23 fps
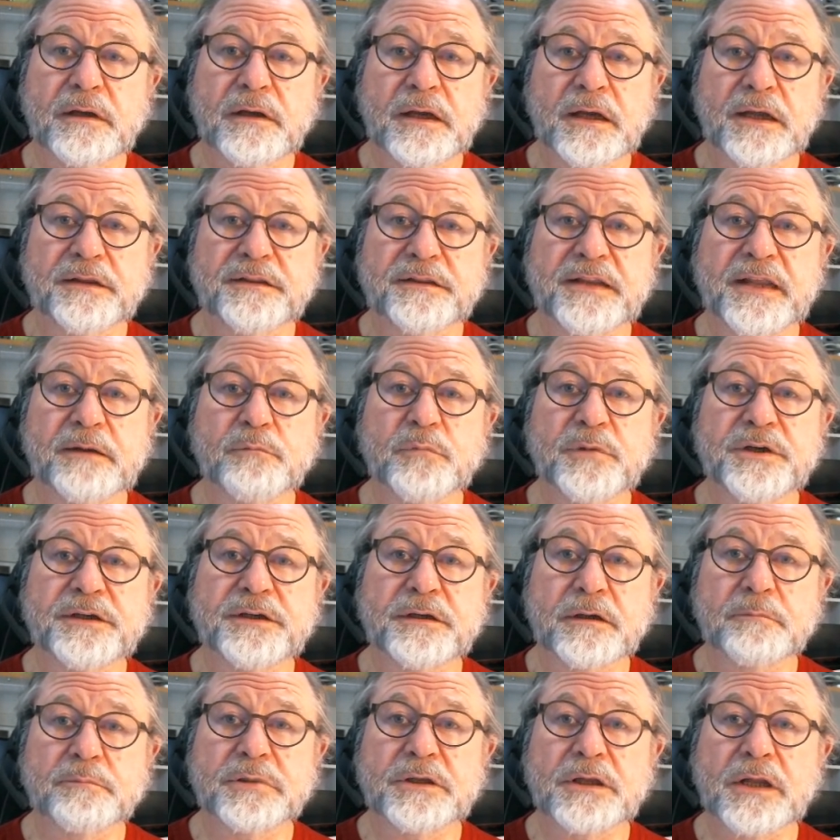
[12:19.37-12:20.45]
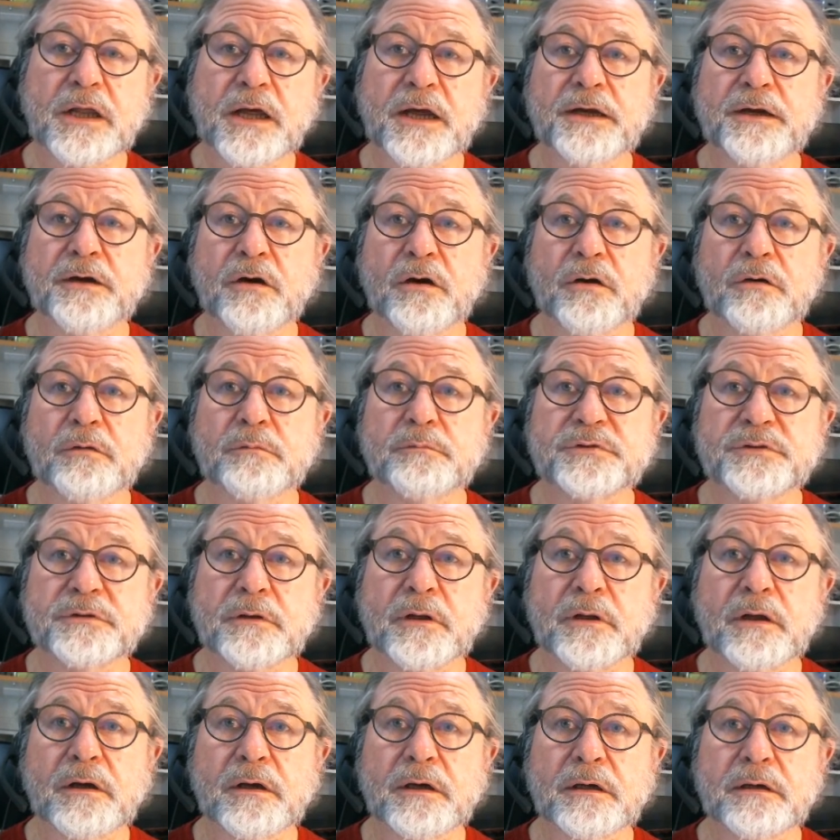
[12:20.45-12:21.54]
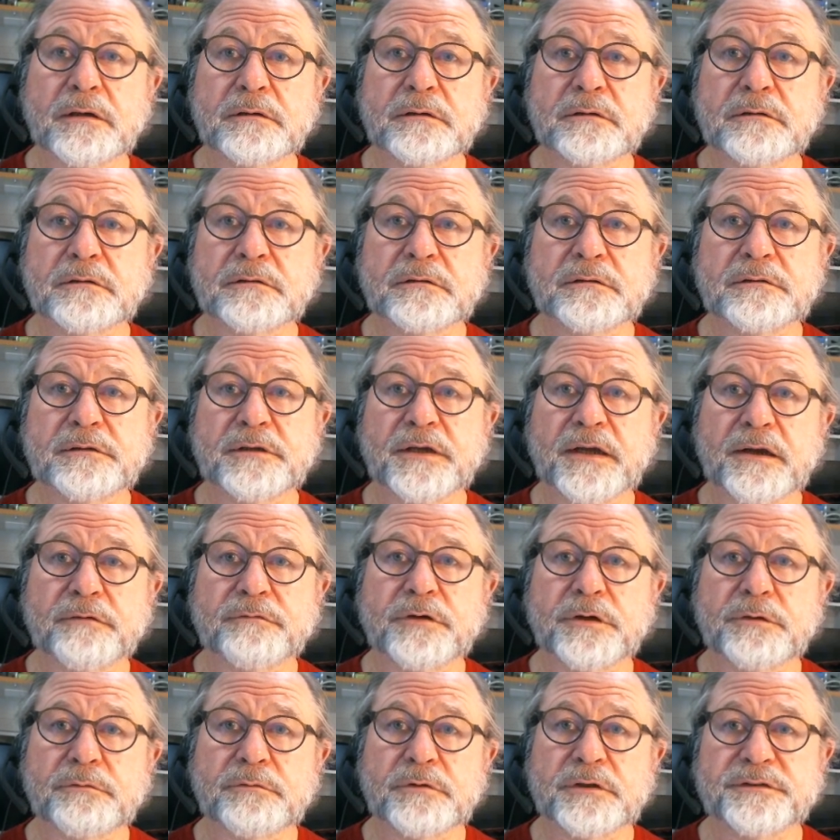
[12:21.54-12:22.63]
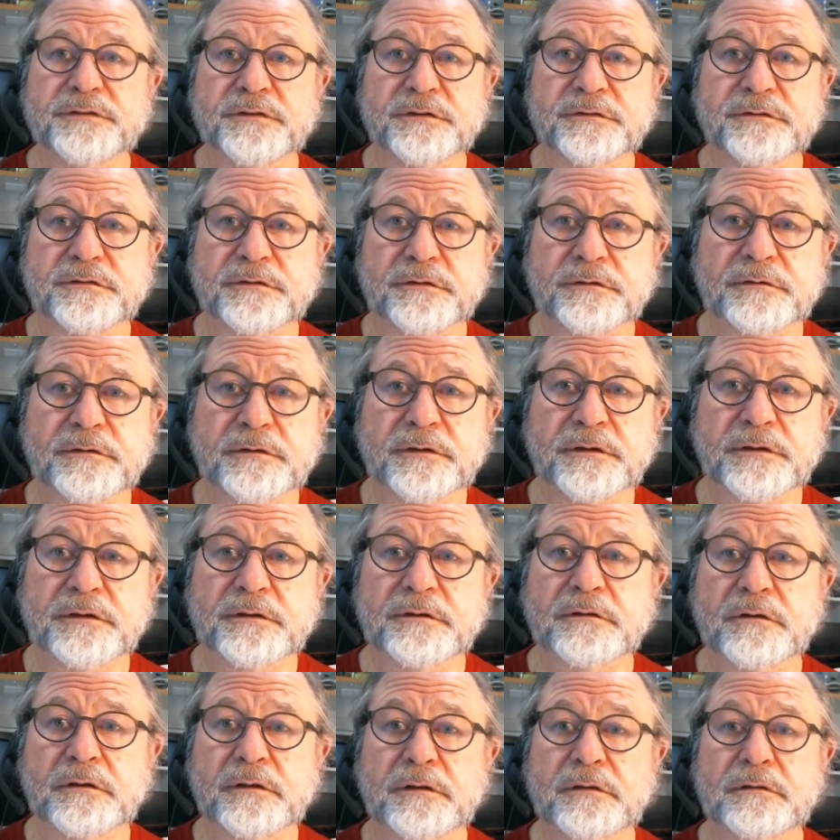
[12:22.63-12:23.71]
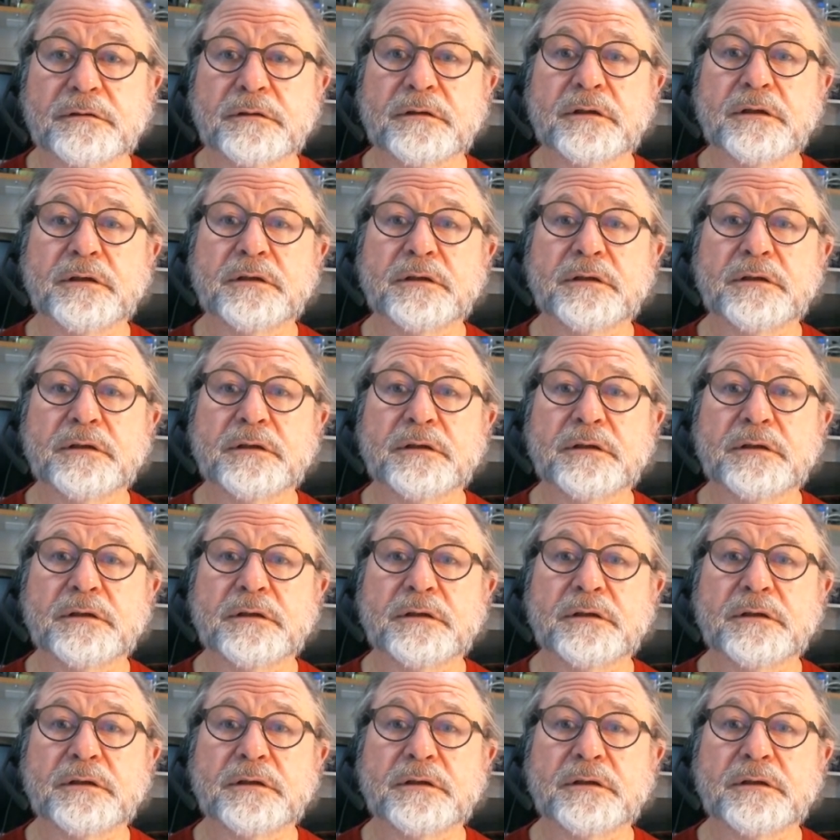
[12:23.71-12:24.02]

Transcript: And then we can apply Ohm's law to every resistor in our